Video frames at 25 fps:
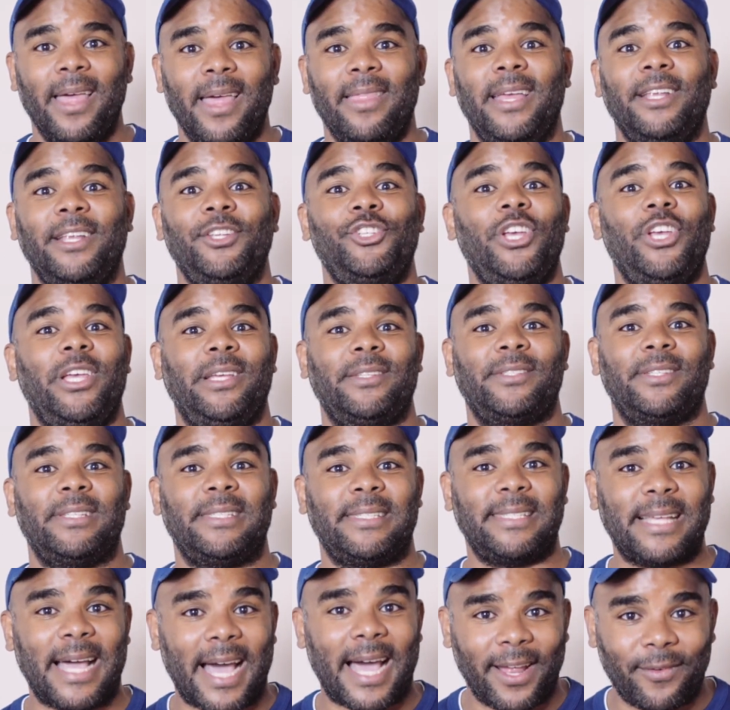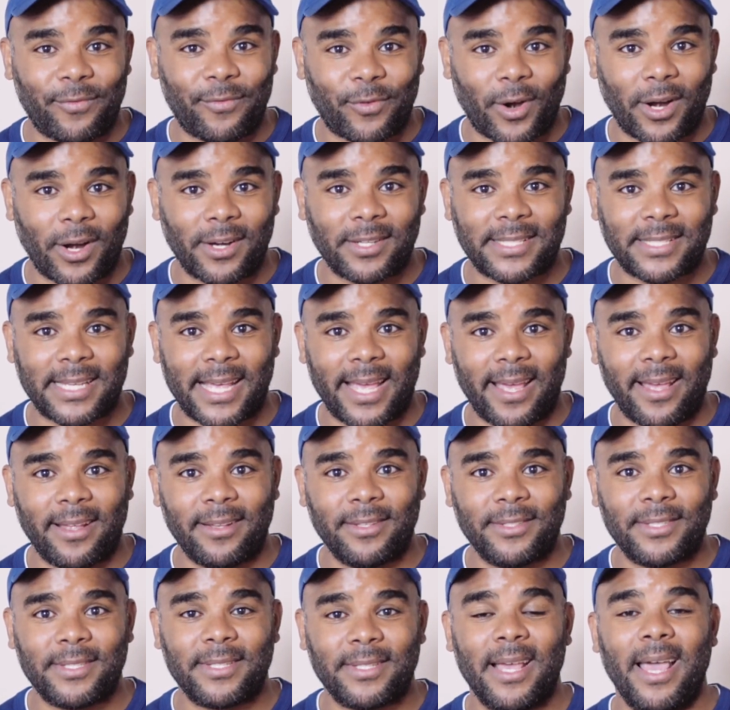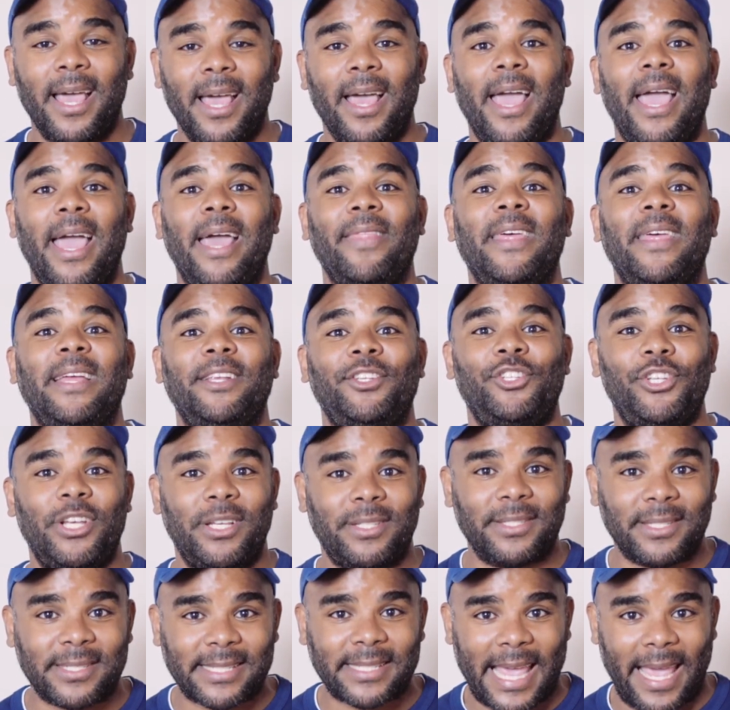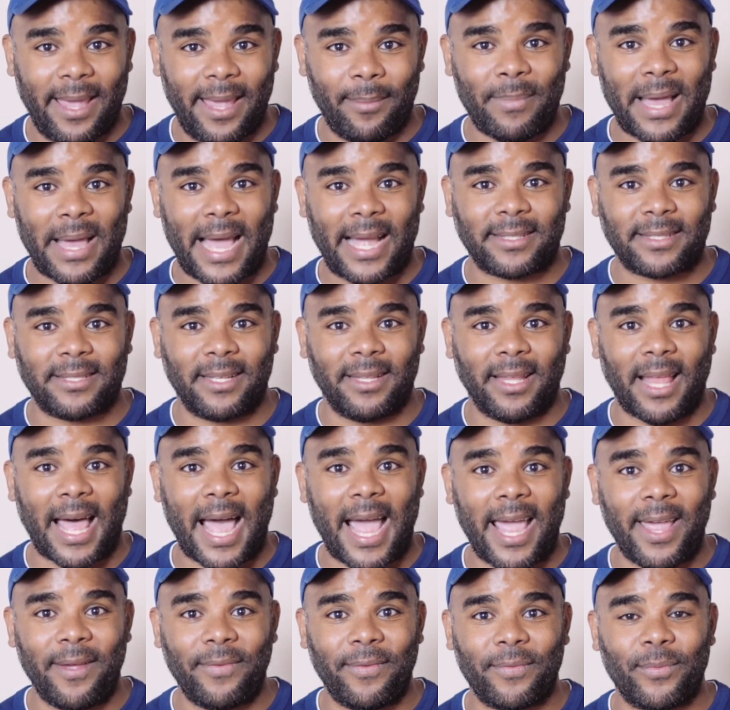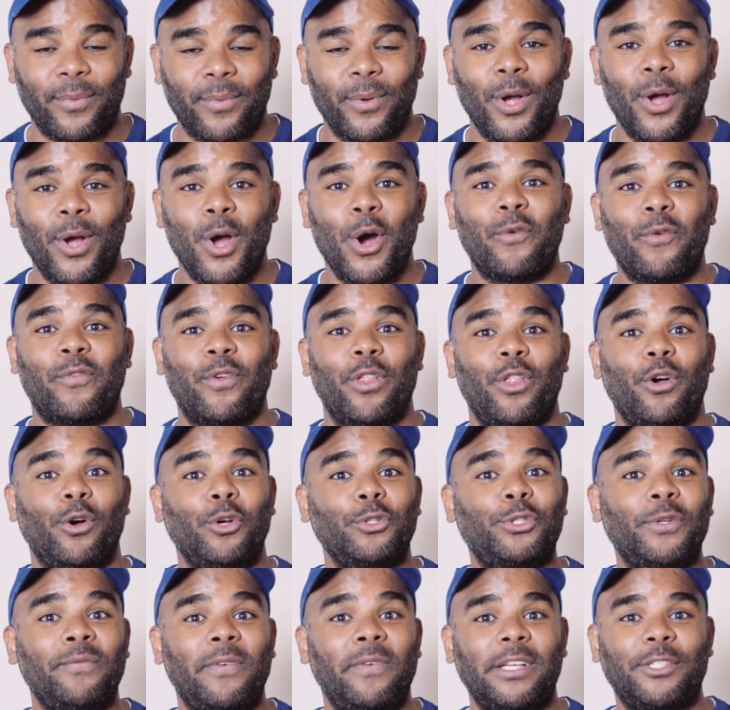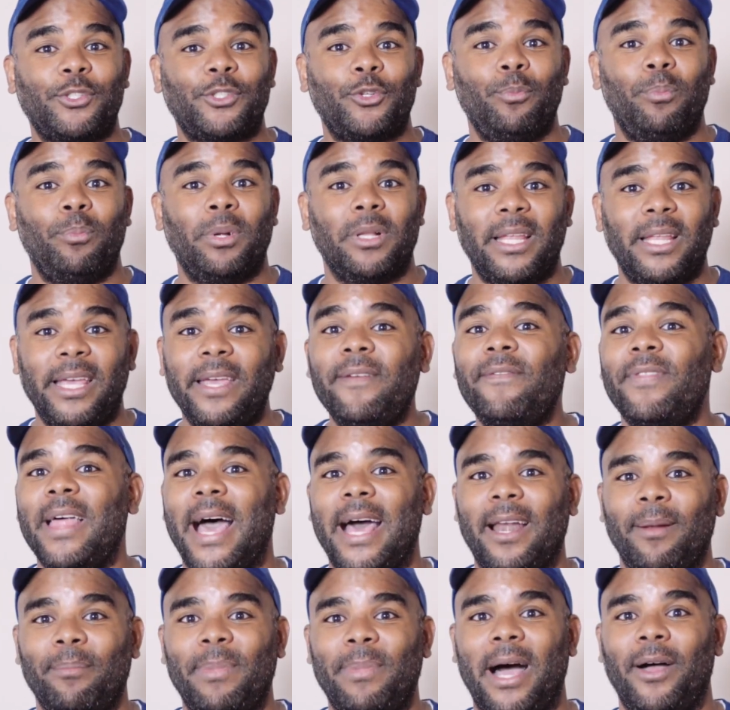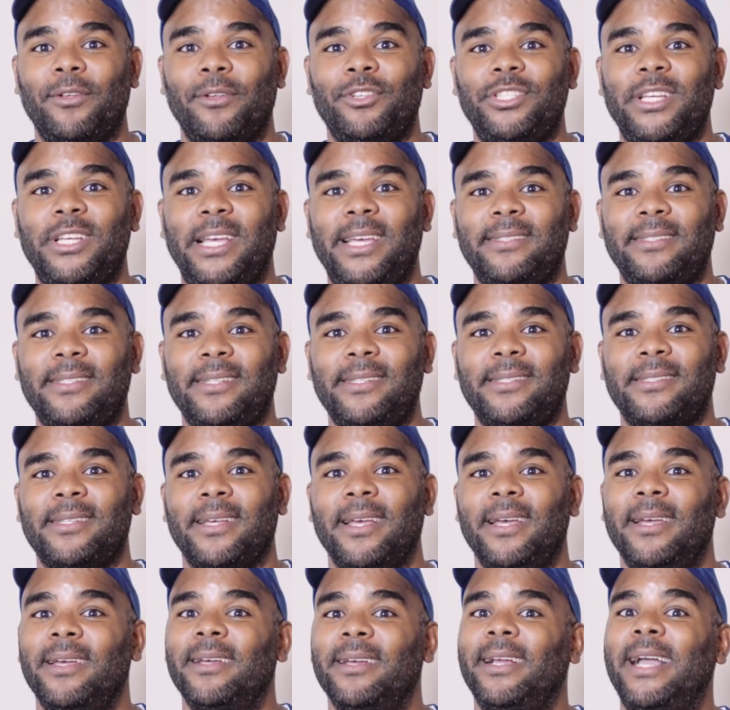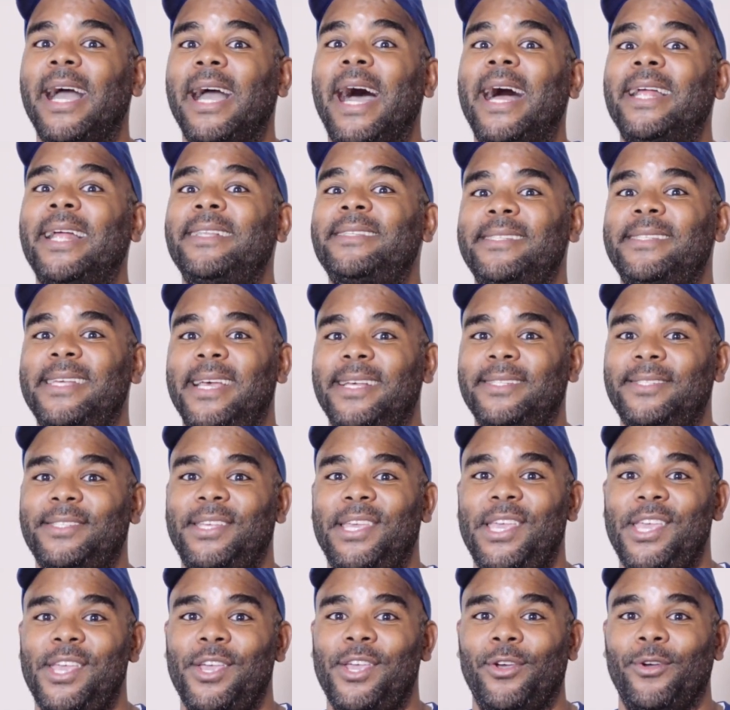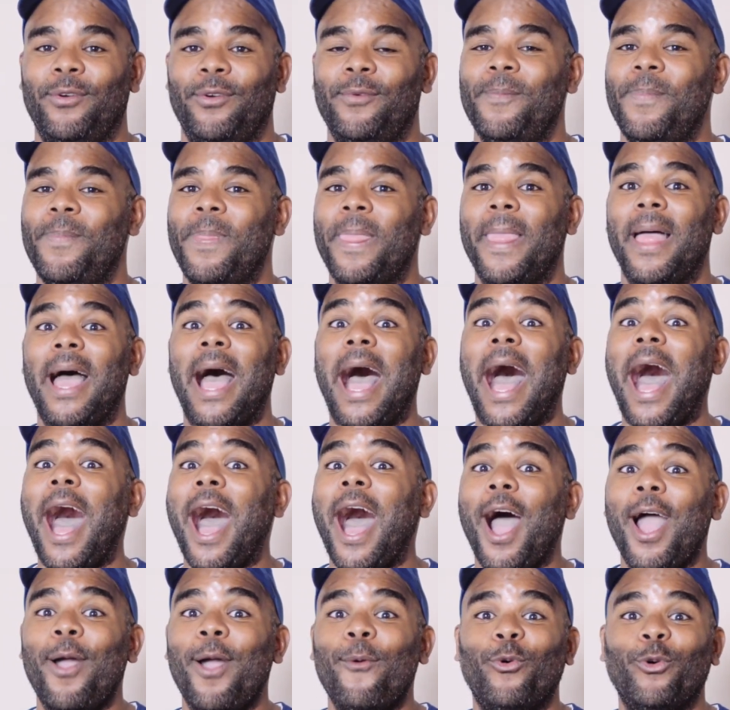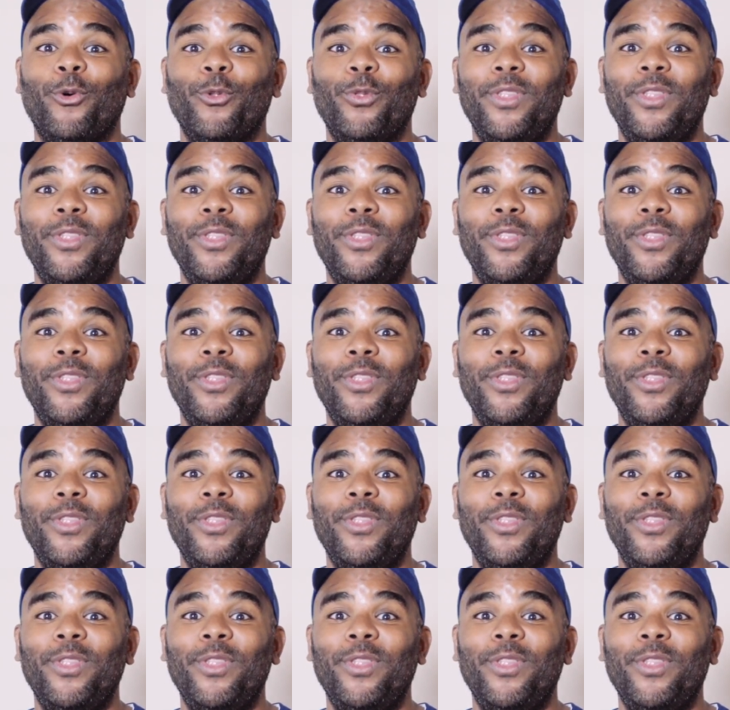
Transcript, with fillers: that Jesus died for our sins, that Jesus came back to life. For those of us who believe that about Jesus, God says to you, I will